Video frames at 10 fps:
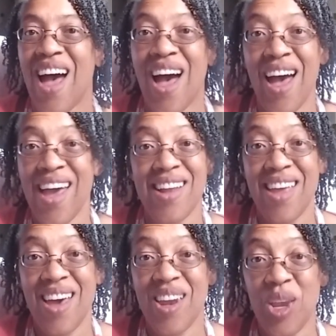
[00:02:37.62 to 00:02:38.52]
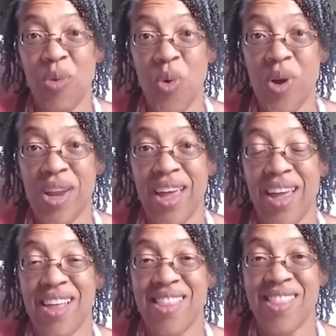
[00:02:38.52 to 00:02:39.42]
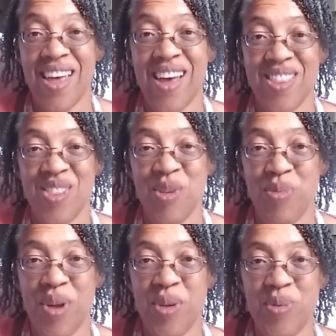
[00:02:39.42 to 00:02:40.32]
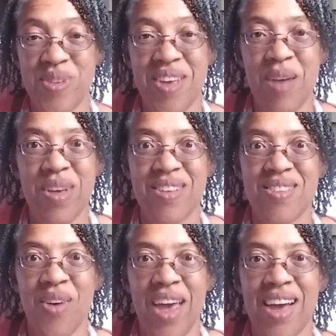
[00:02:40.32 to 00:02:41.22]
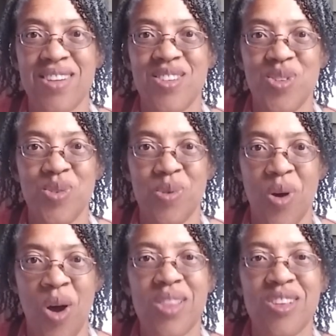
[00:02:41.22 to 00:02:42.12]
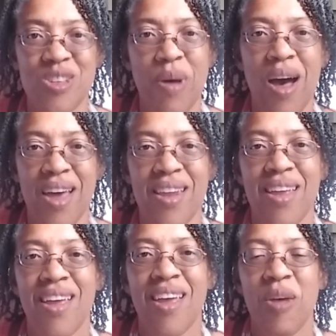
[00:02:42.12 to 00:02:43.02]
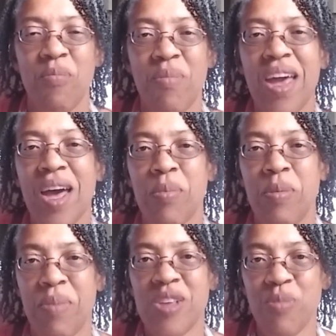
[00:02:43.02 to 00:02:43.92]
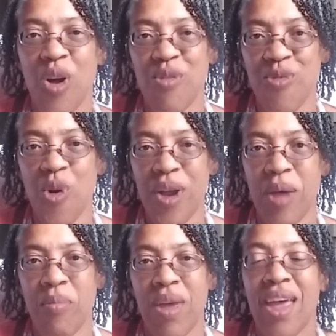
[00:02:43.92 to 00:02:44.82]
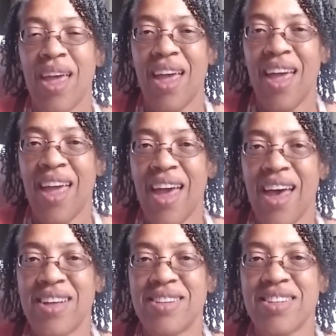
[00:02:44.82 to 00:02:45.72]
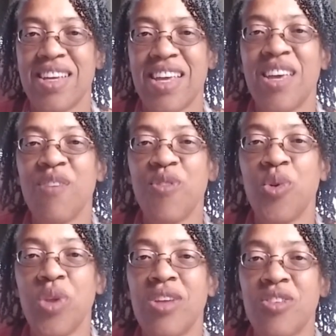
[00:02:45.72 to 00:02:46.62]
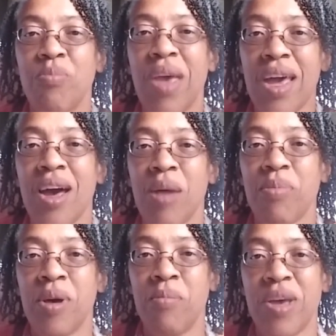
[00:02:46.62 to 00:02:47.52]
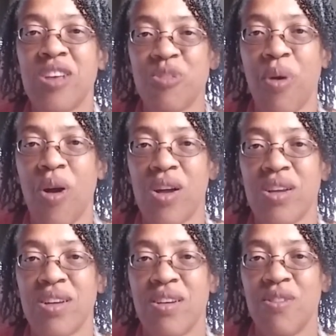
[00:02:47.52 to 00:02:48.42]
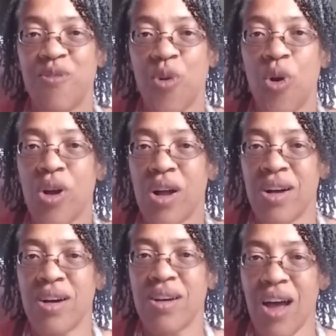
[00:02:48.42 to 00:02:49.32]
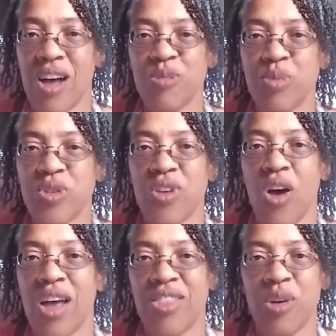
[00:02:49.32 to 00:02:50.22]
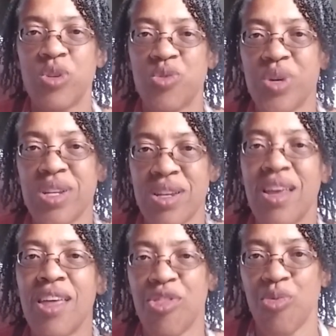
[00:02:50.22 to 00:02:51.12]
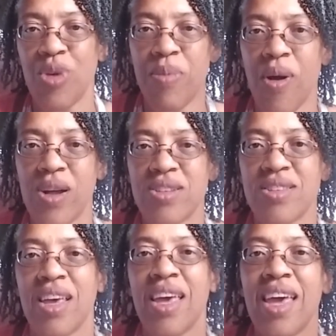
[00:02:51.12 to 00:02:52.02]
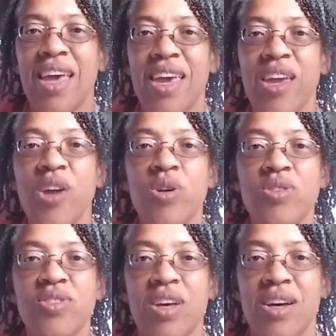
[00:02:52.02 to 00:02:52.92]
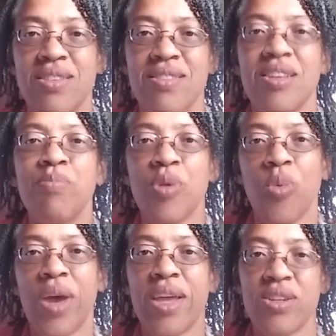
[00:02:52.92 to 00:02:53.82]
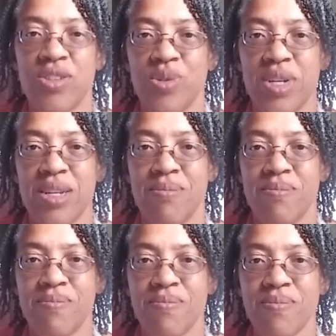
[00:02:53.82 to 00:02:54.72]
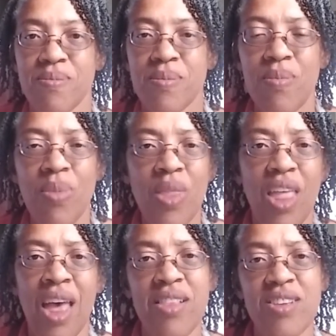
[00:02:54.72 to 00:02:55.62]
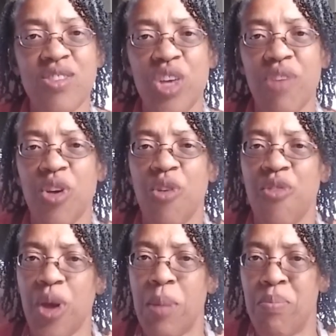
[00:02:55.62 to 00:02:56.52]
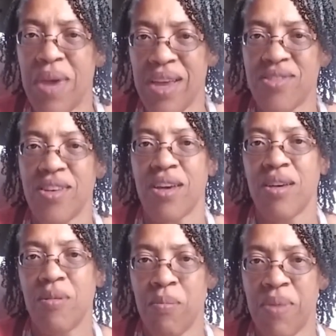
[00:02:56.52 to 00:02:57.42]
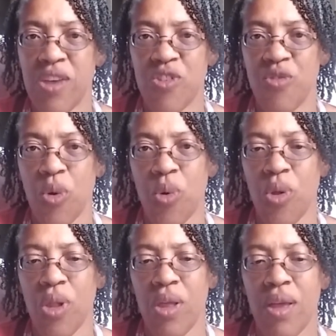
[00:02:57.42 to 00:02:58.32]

I hadn't had any warning that the brother was coming, so I had to, on the spot, make up a bass part for him. And if you need to make up a bass part for a gospel song that was written in 3 parts, here's a simple way to do it. And this will give you a very basic bass vocal.